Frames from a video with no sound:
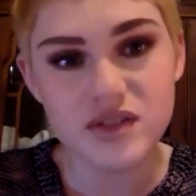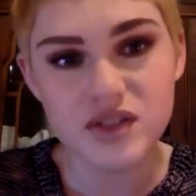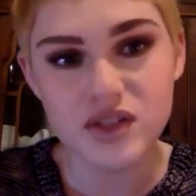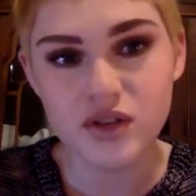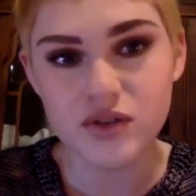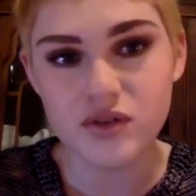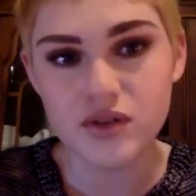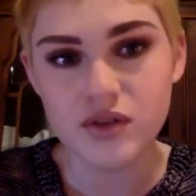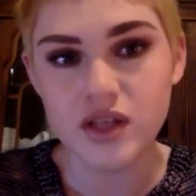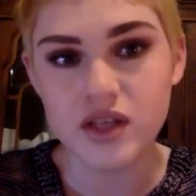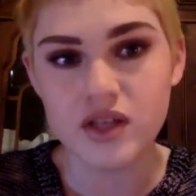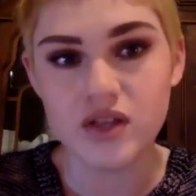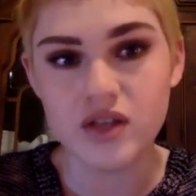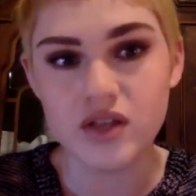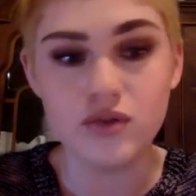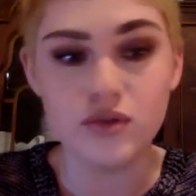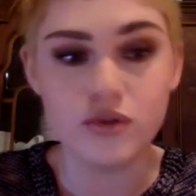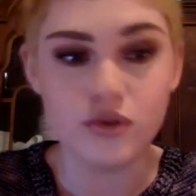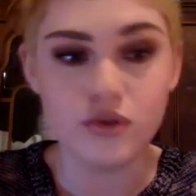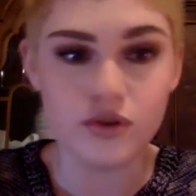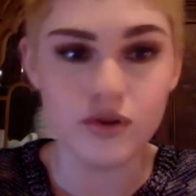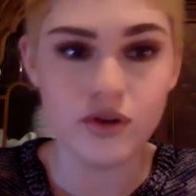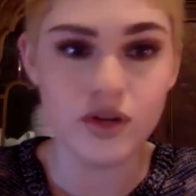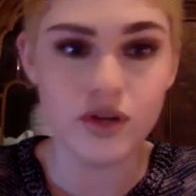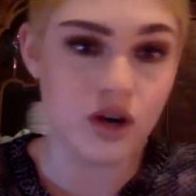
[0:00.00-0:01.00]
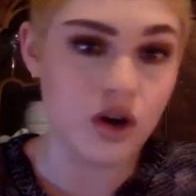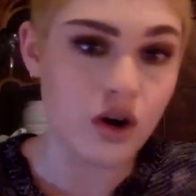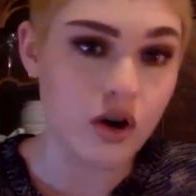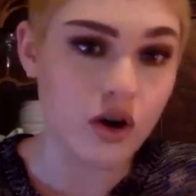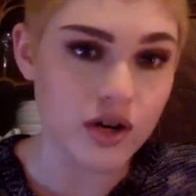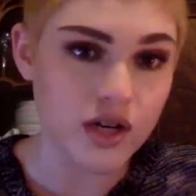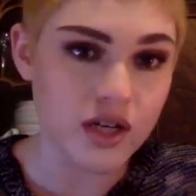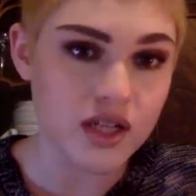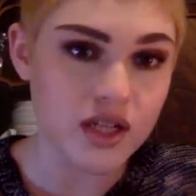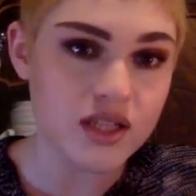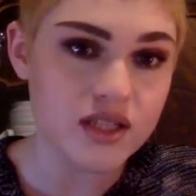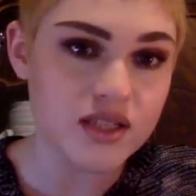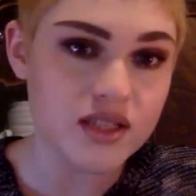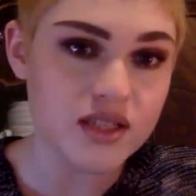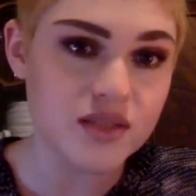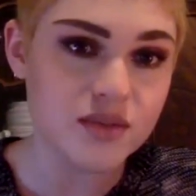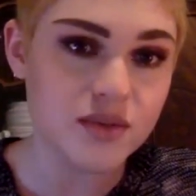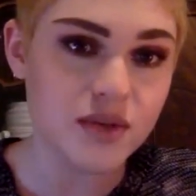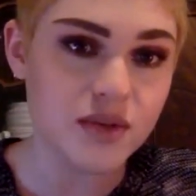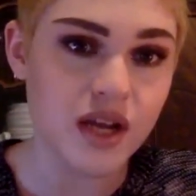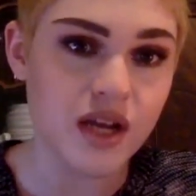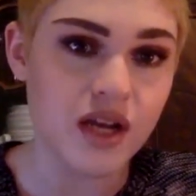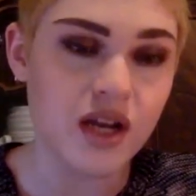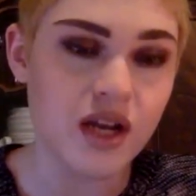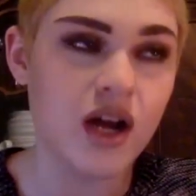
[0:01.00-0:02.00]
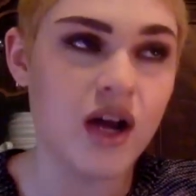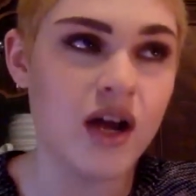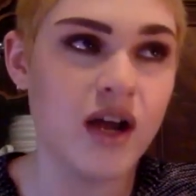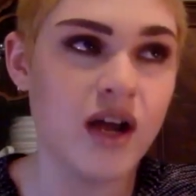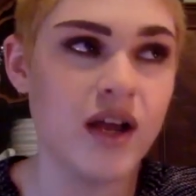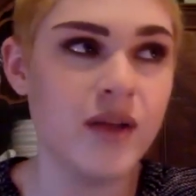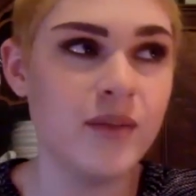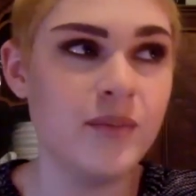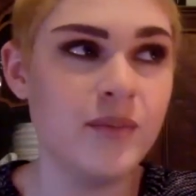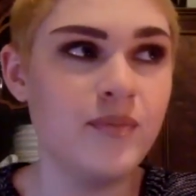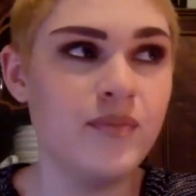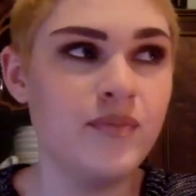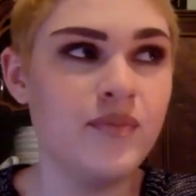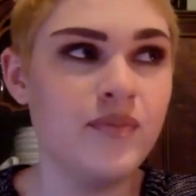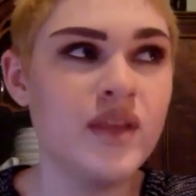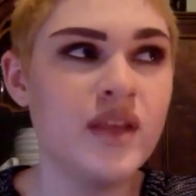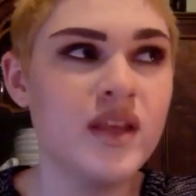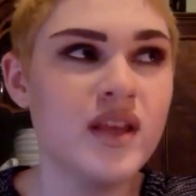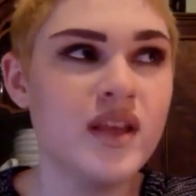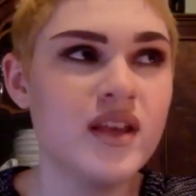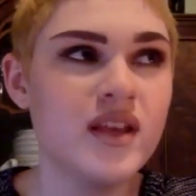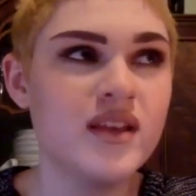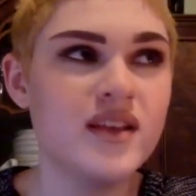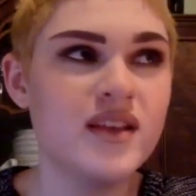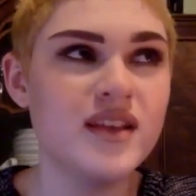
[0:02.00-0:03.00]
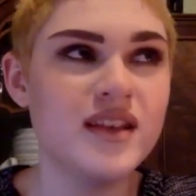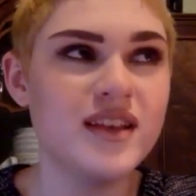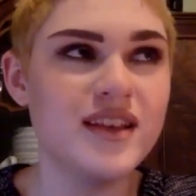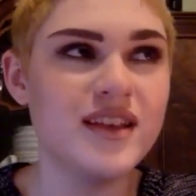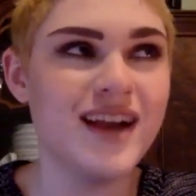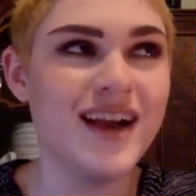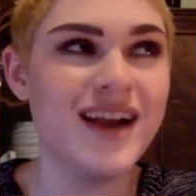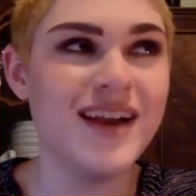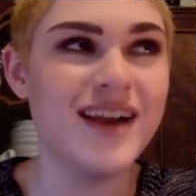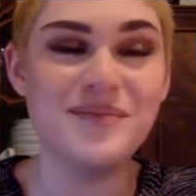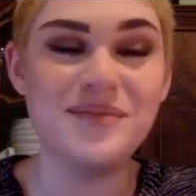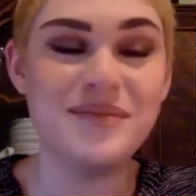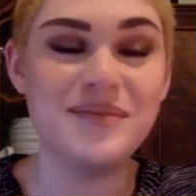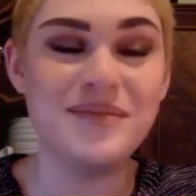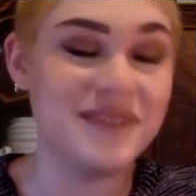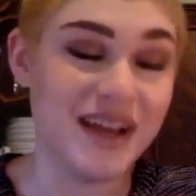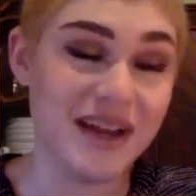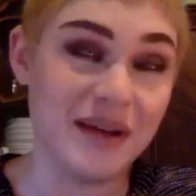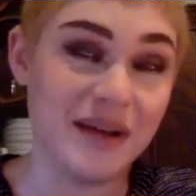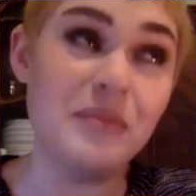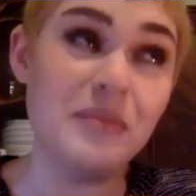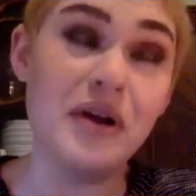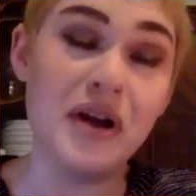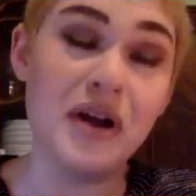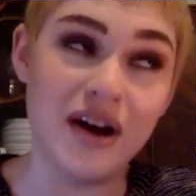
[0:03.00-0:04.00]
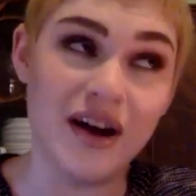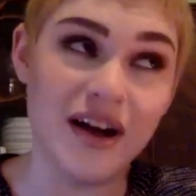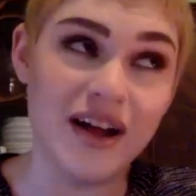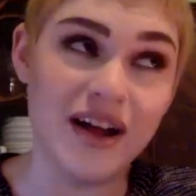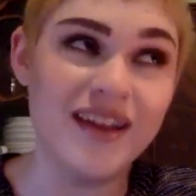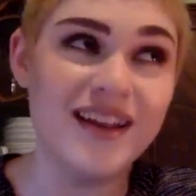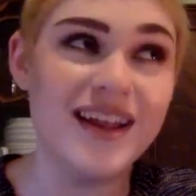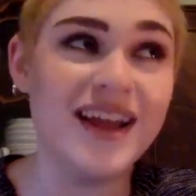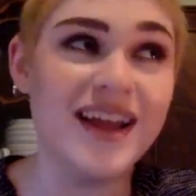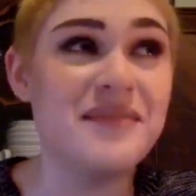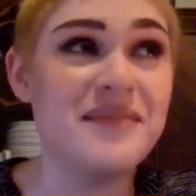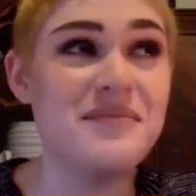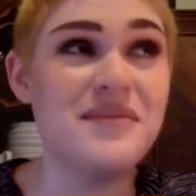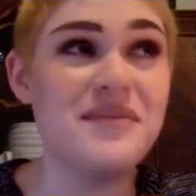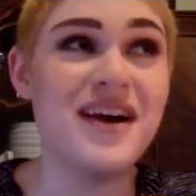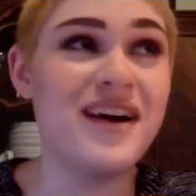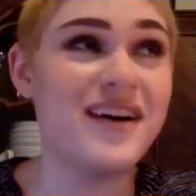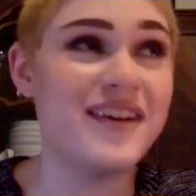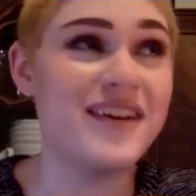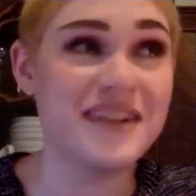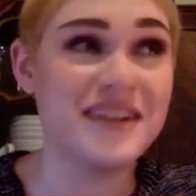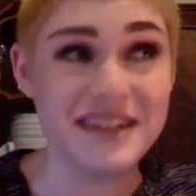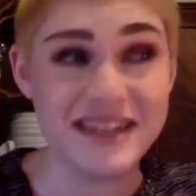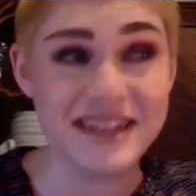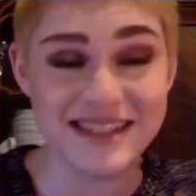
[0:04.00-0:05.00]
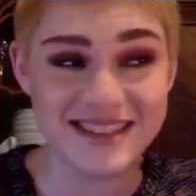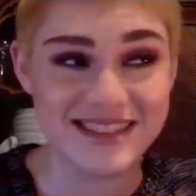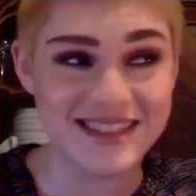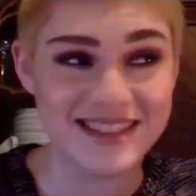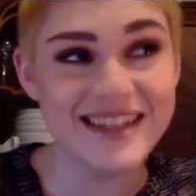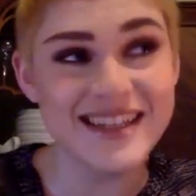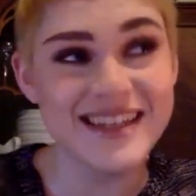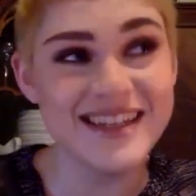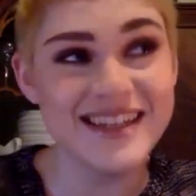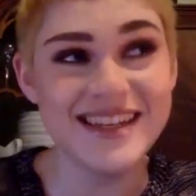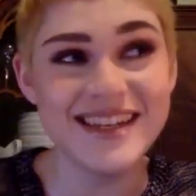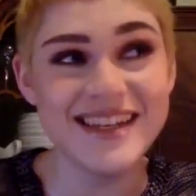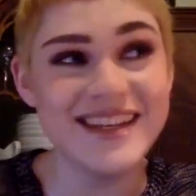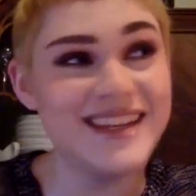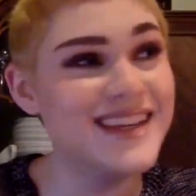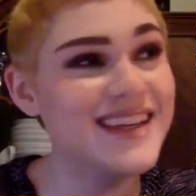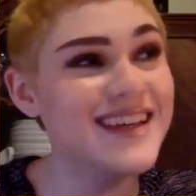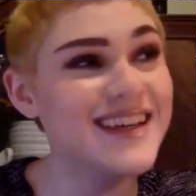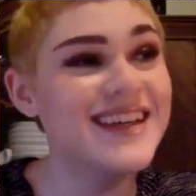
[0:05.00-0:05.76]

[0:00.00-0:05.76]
Like, you're an artist, and I'm not artistically